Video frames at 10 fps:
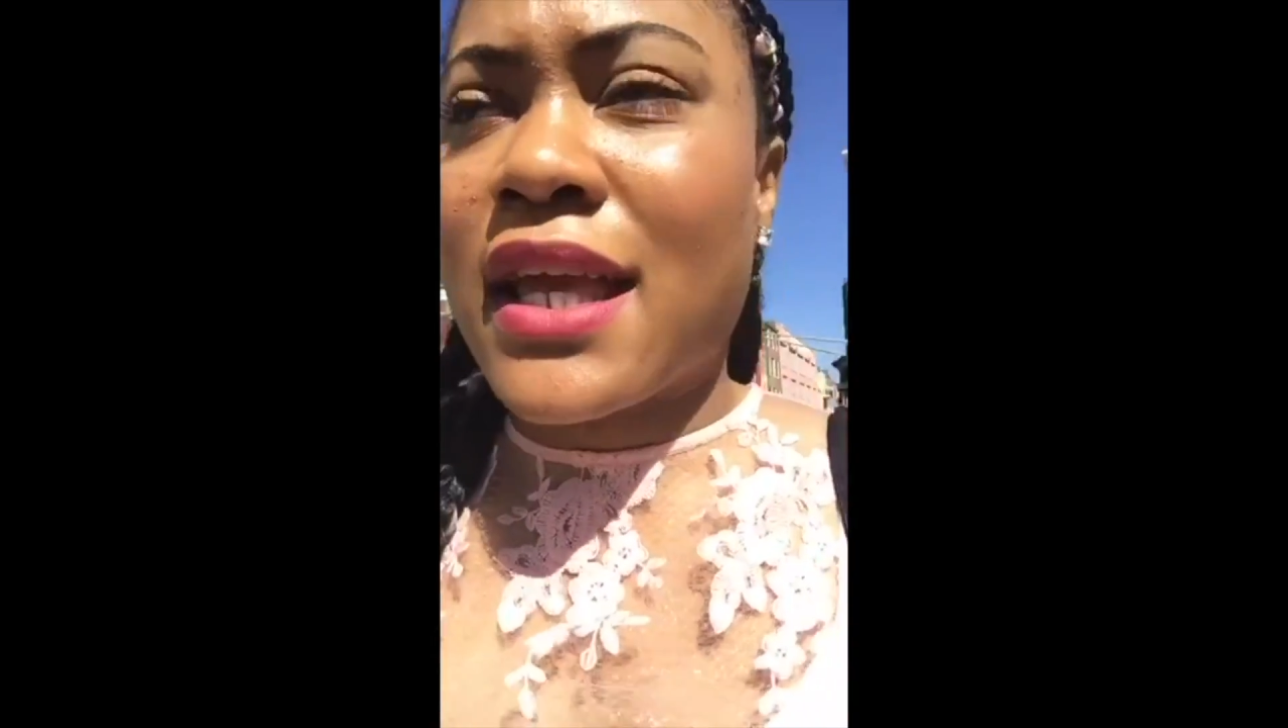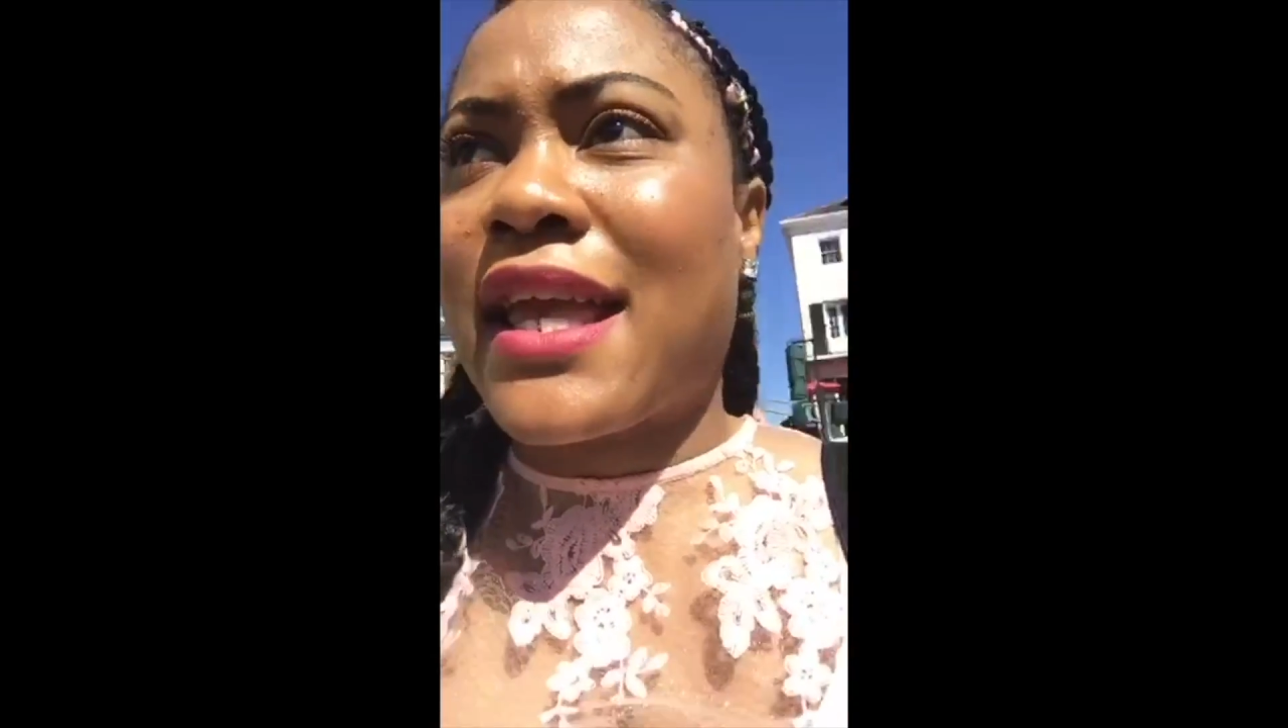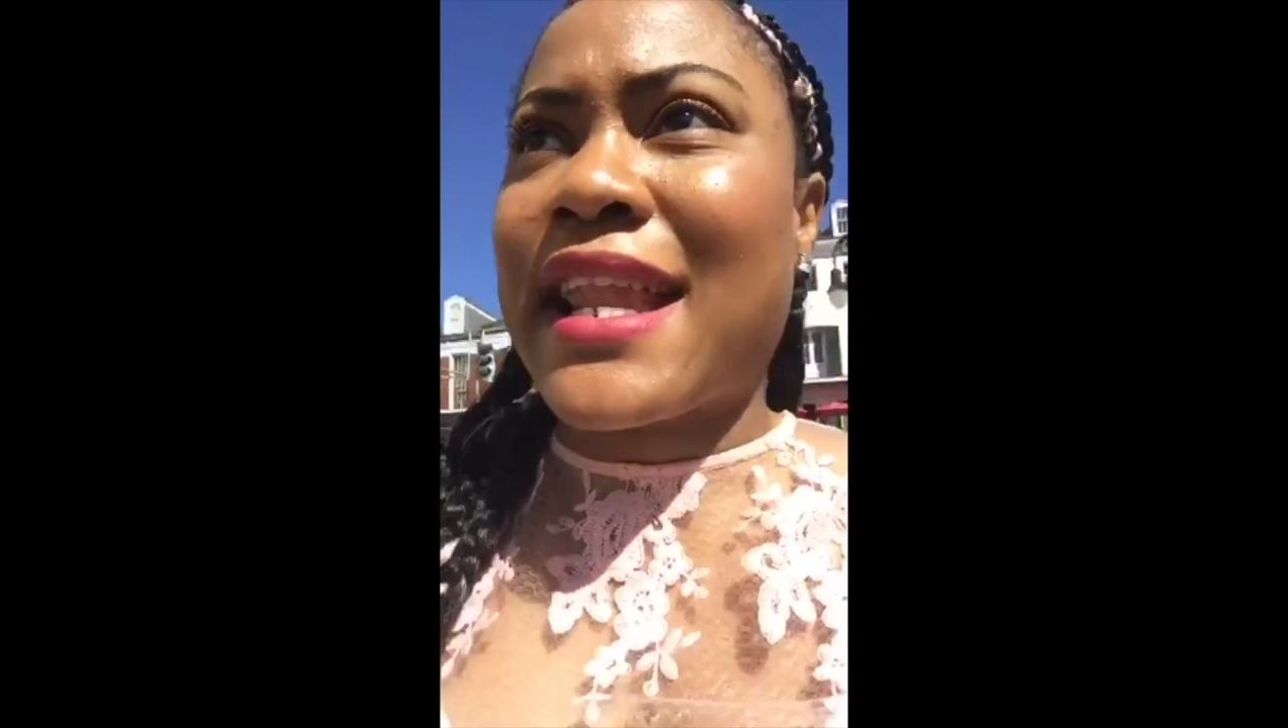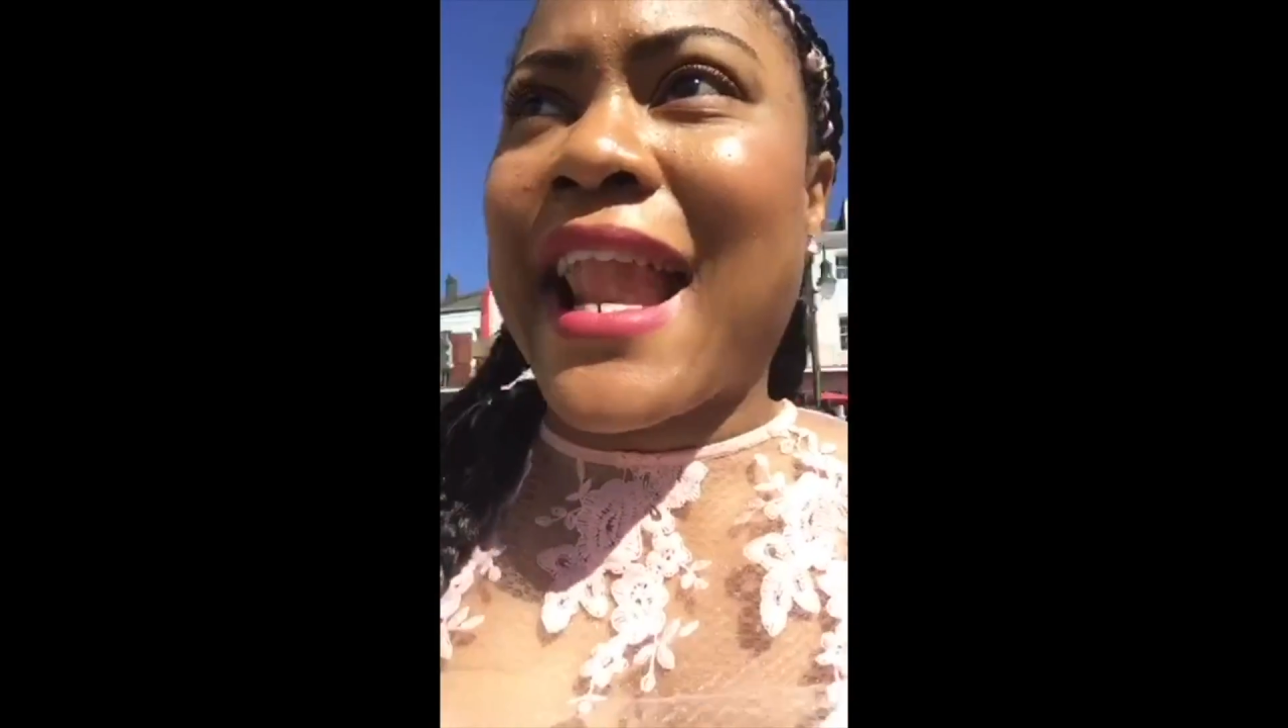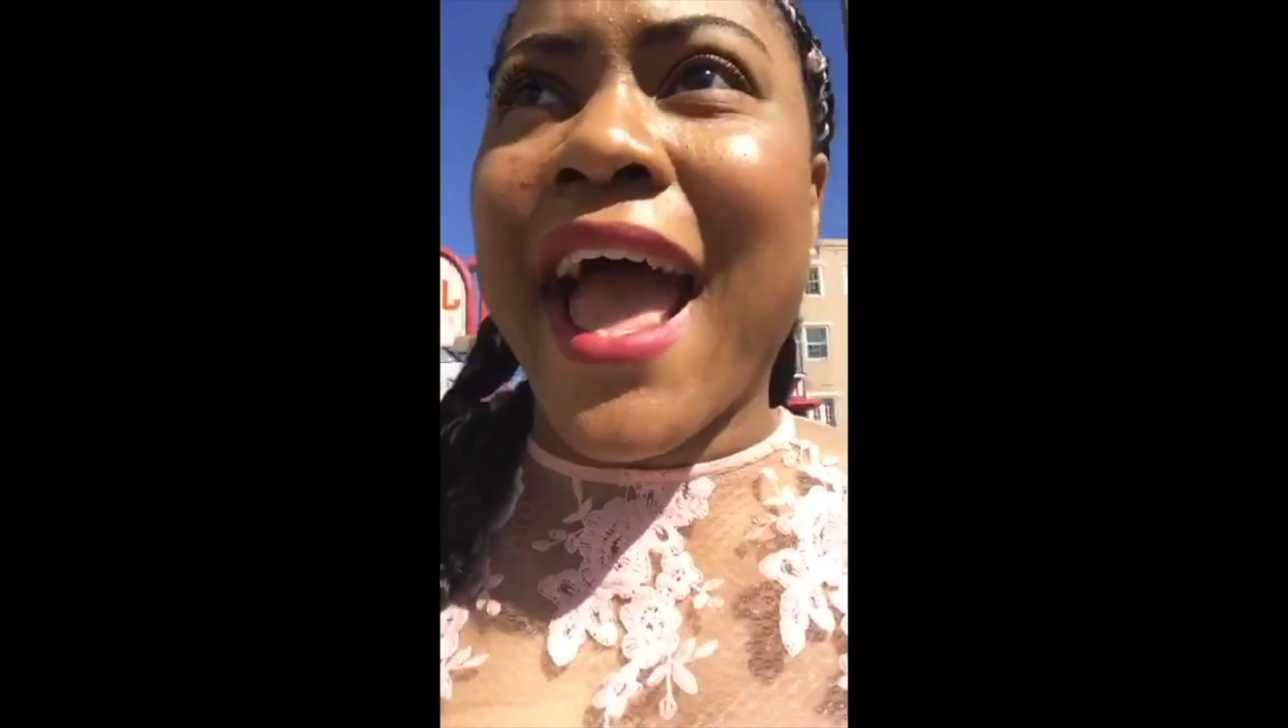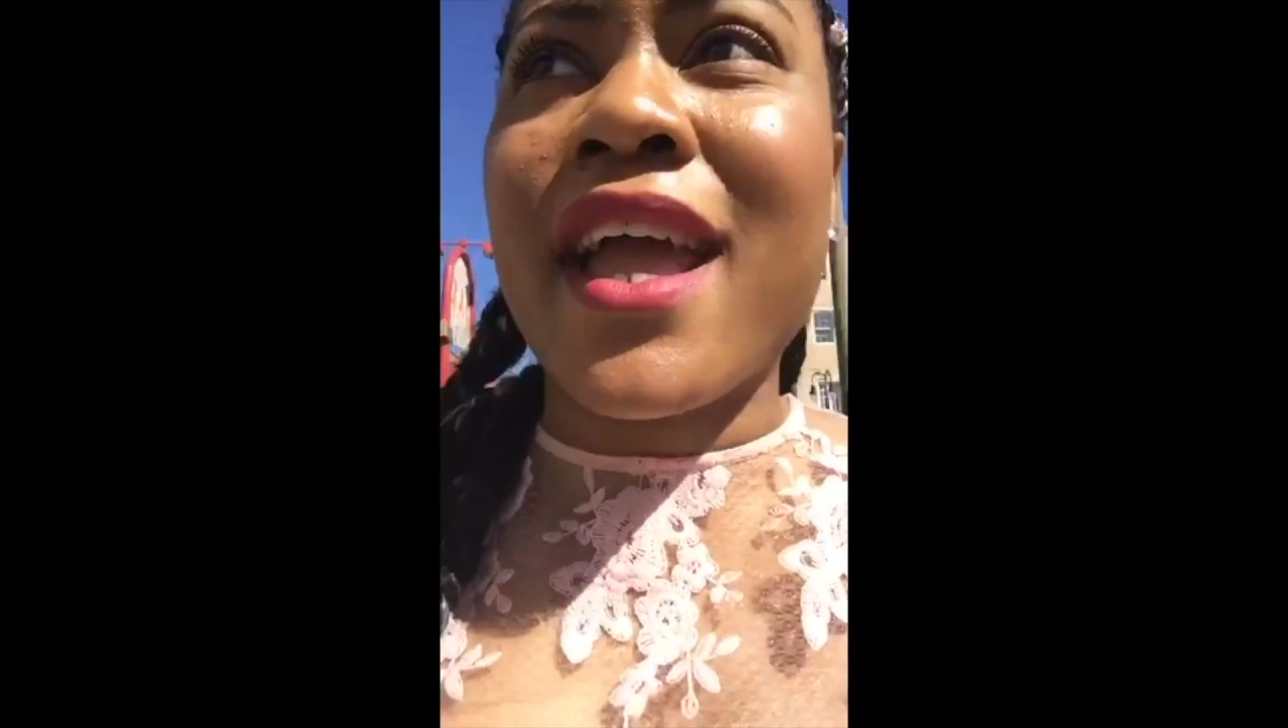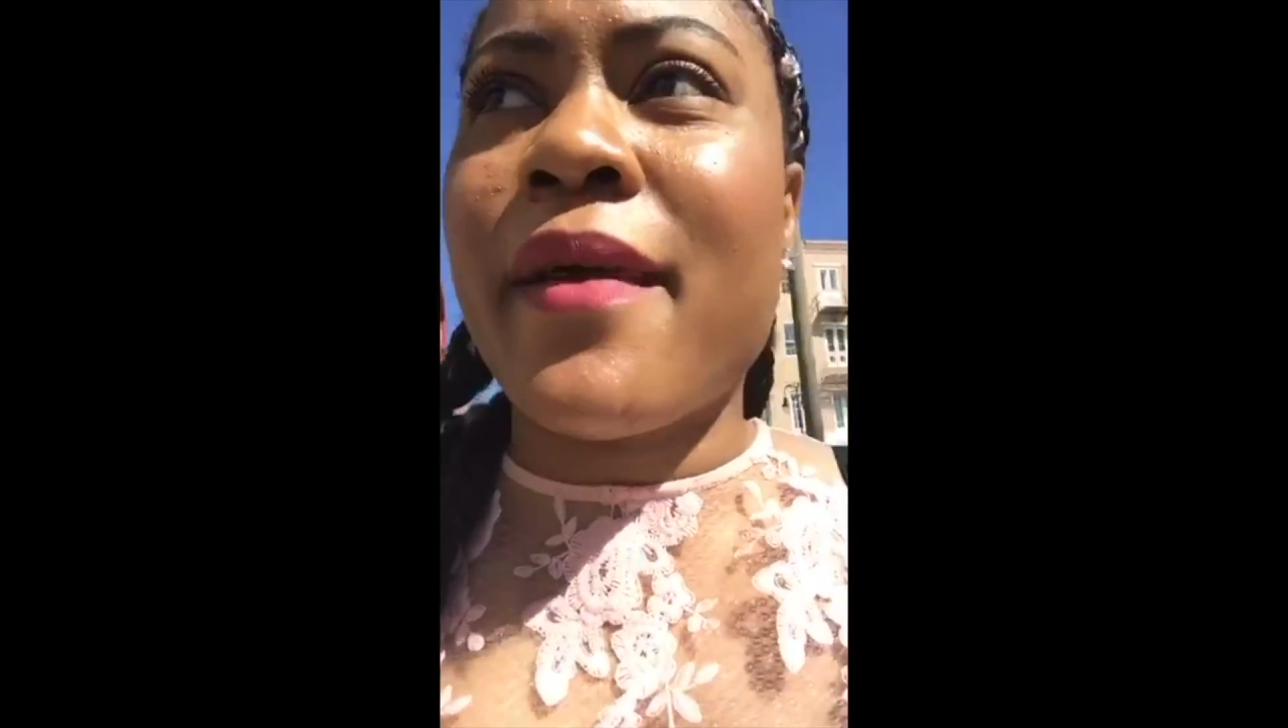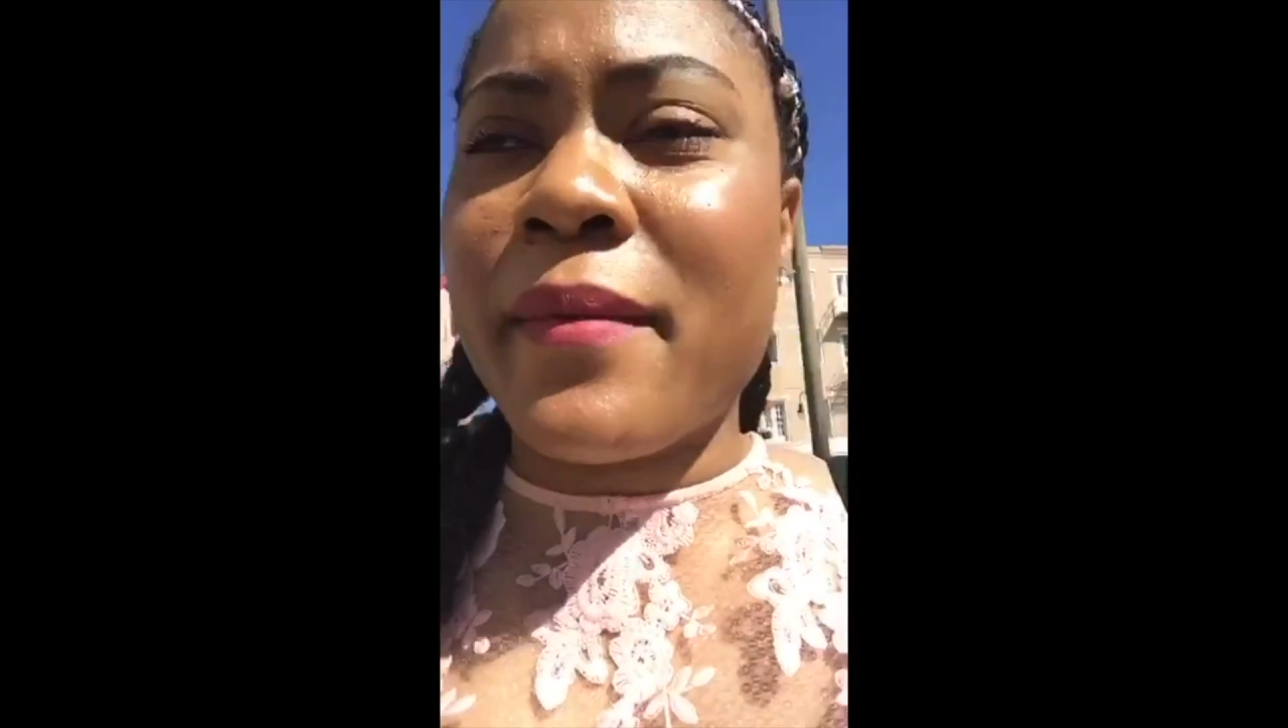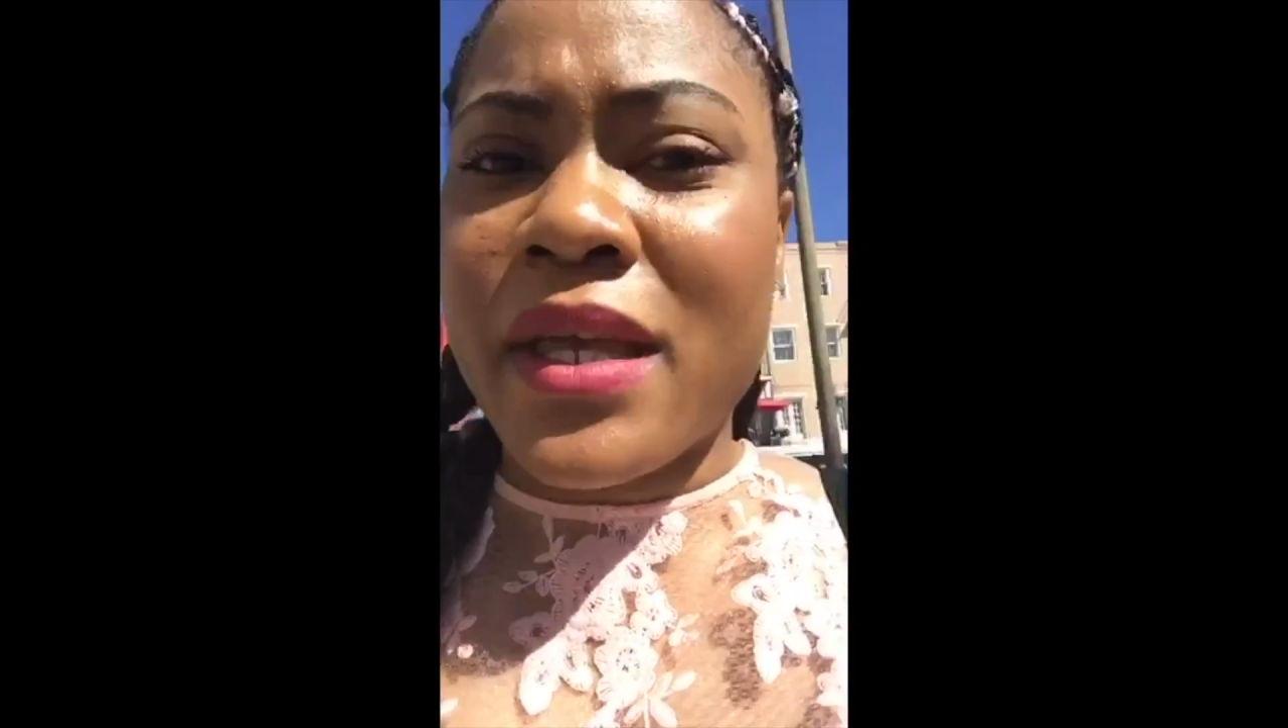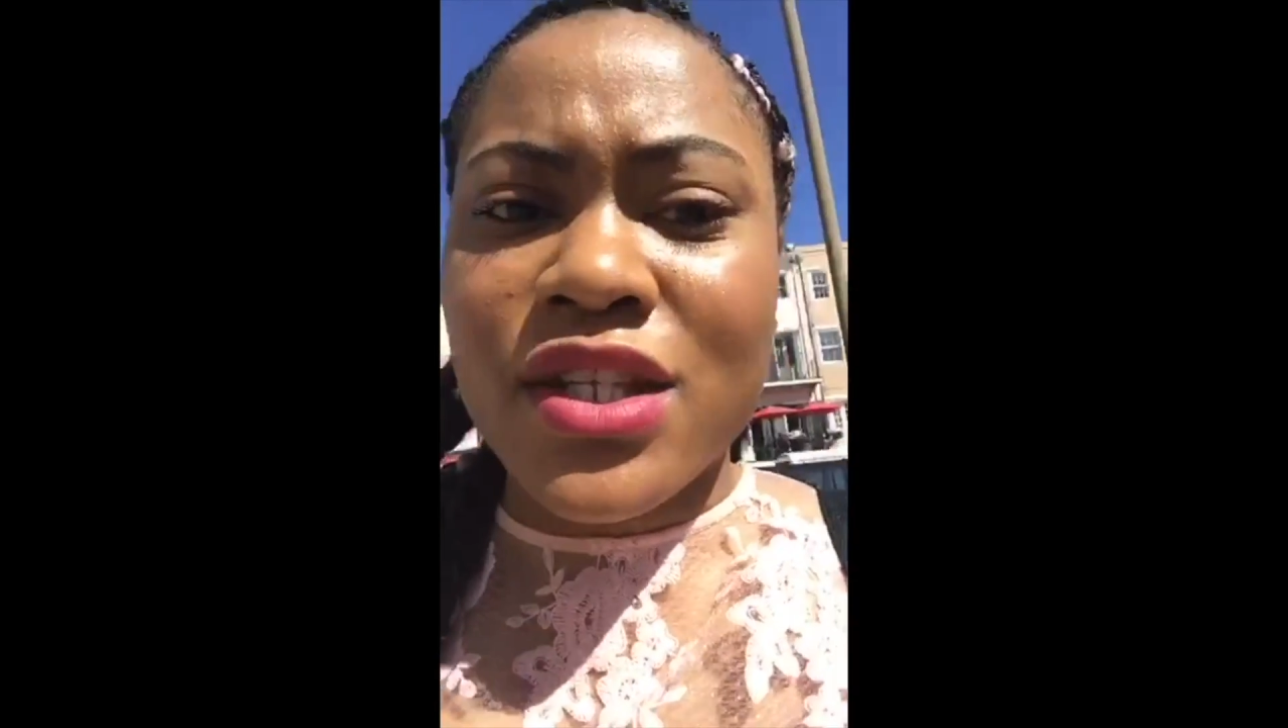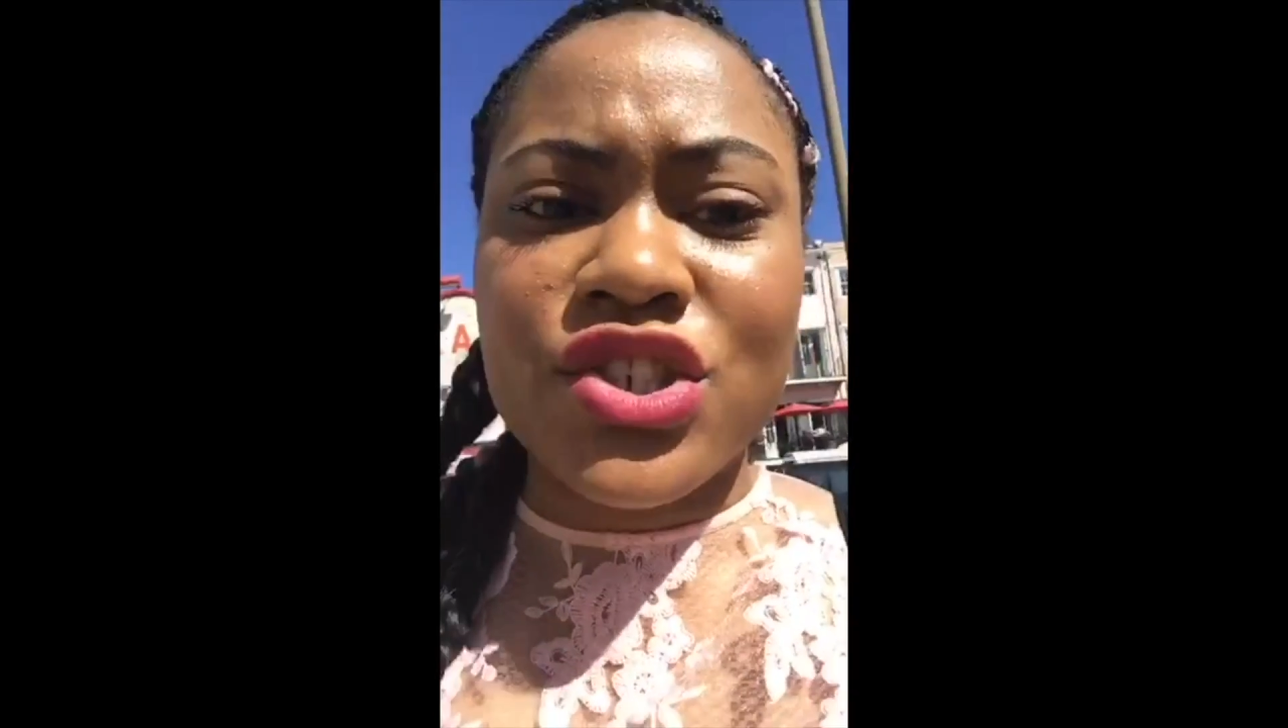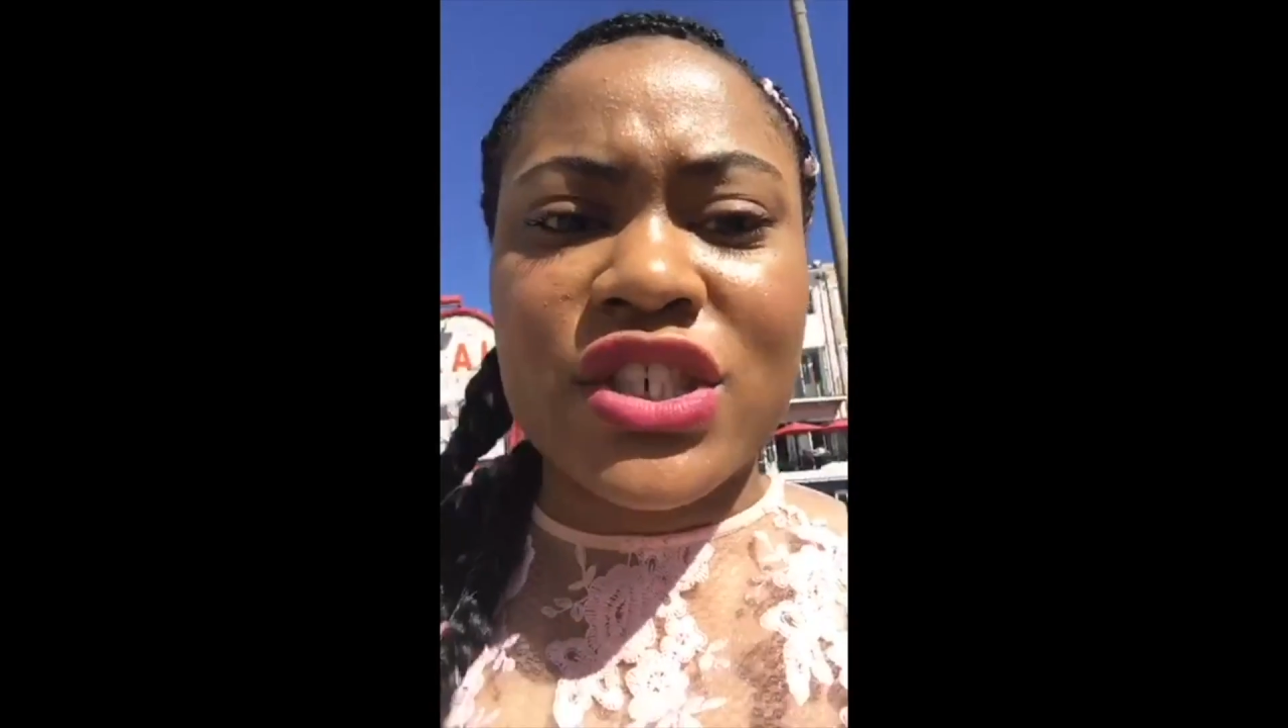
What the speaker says: and I am in